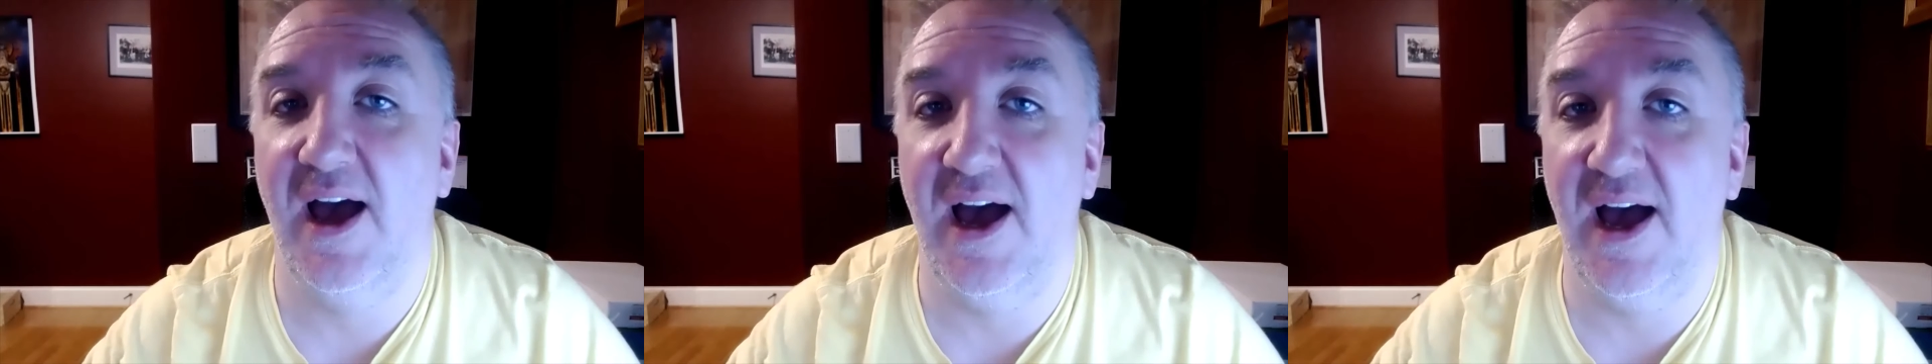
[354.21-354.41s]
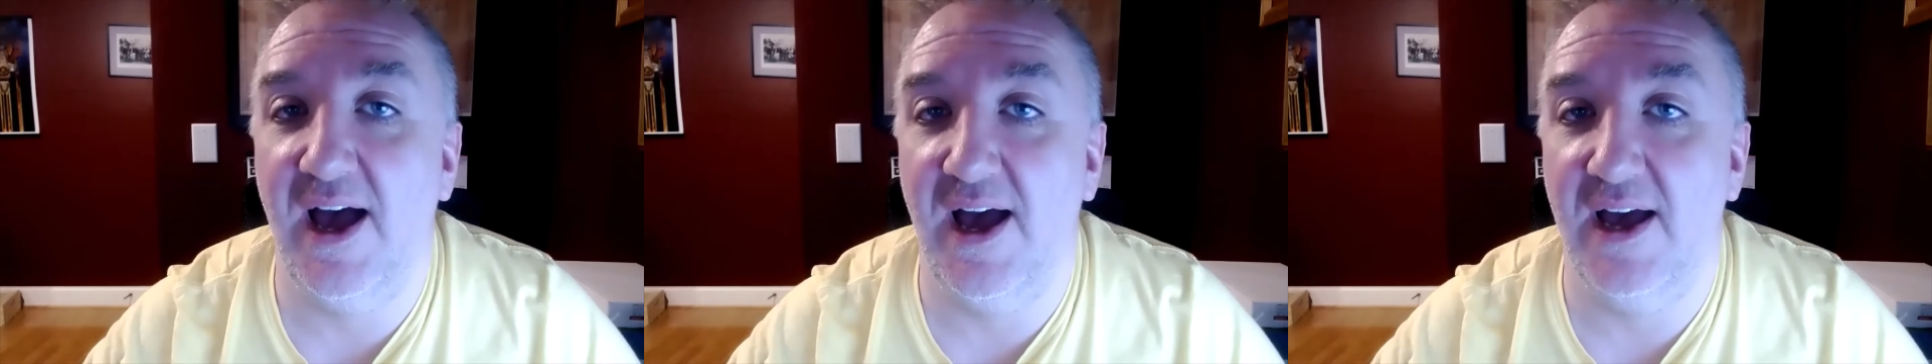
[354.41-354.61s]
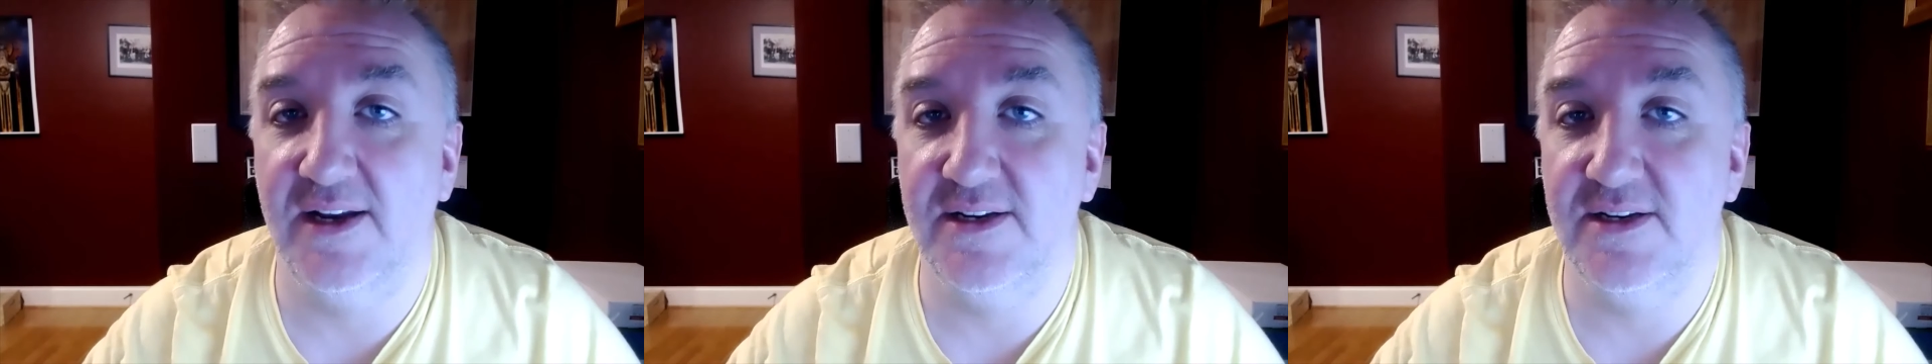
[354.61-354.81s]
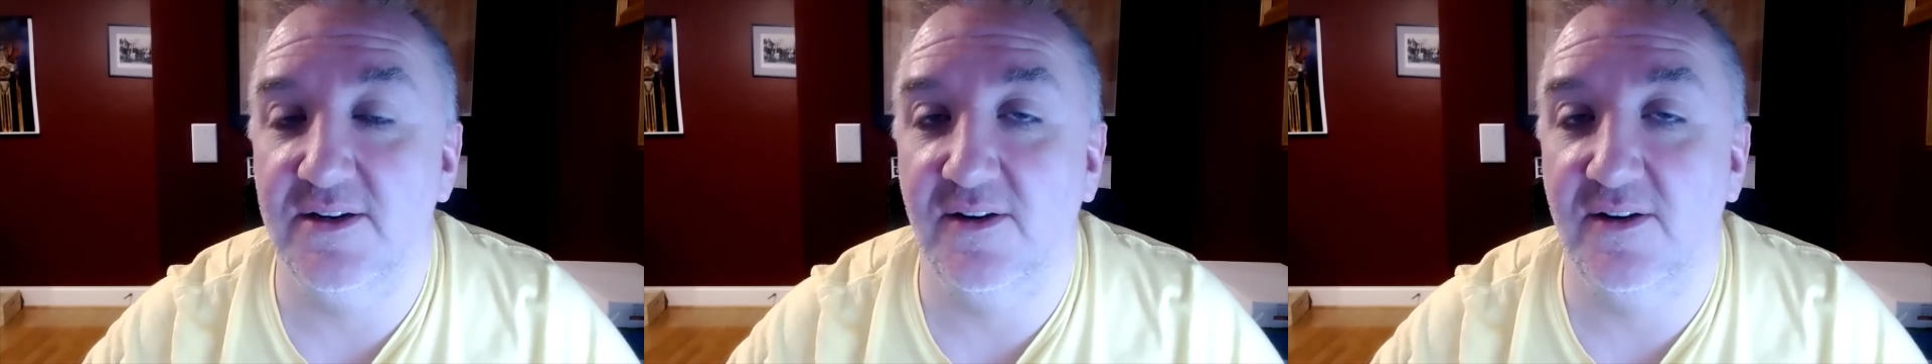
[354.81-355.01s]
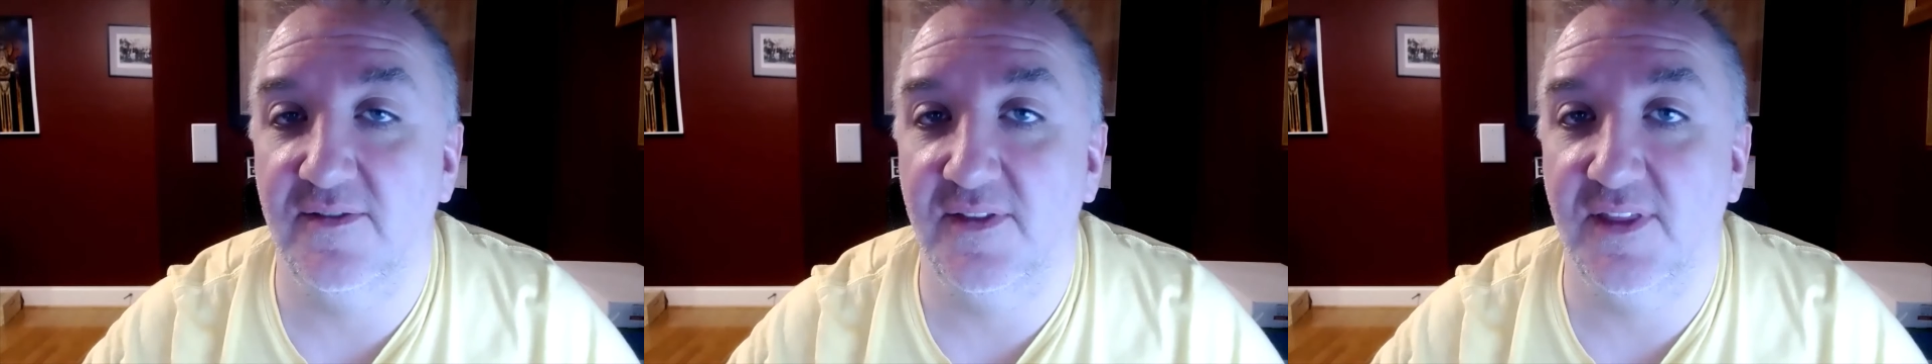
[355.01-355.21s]
And
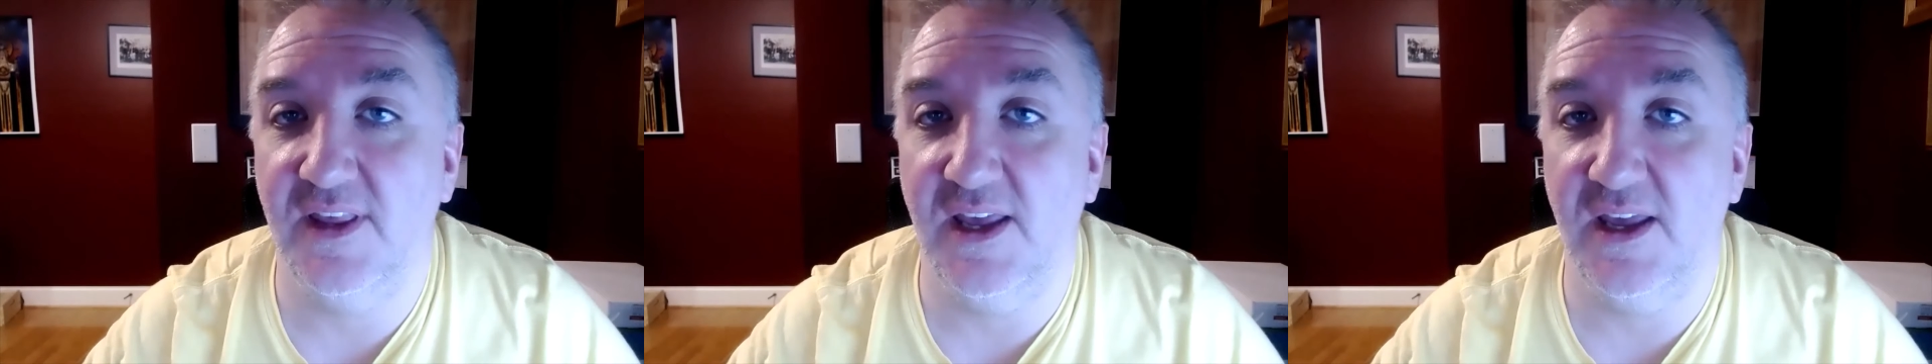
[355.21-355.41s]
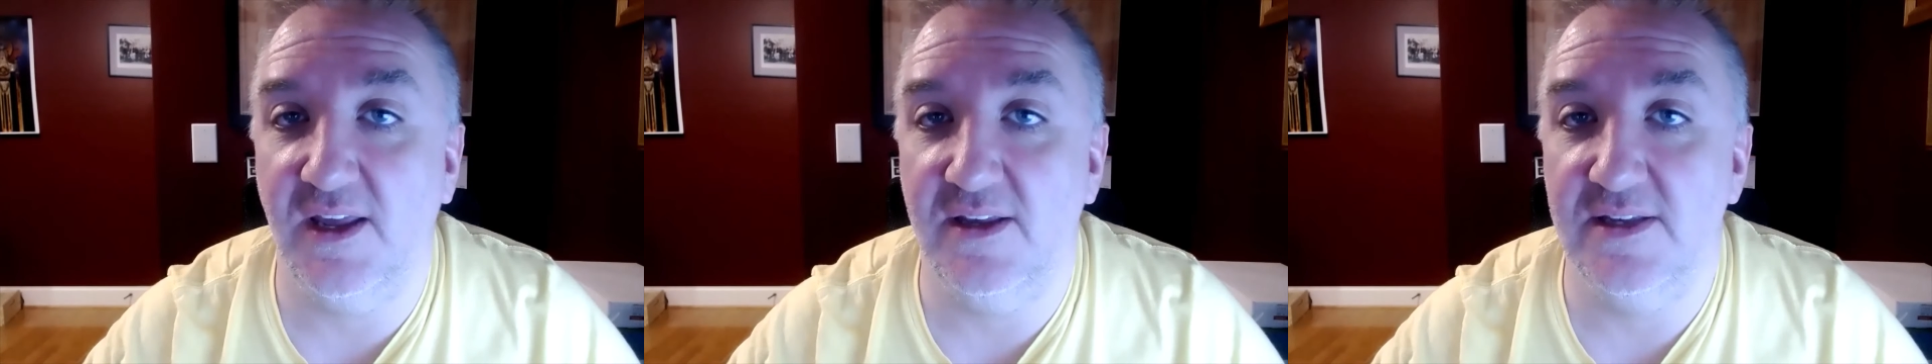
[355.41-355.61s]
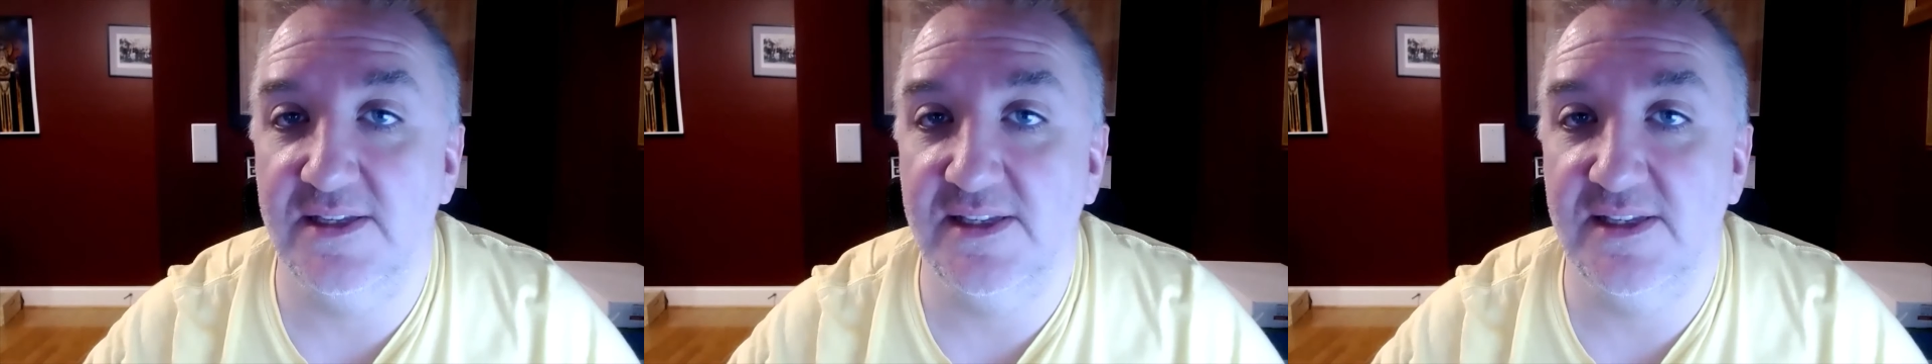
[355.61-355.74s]
of the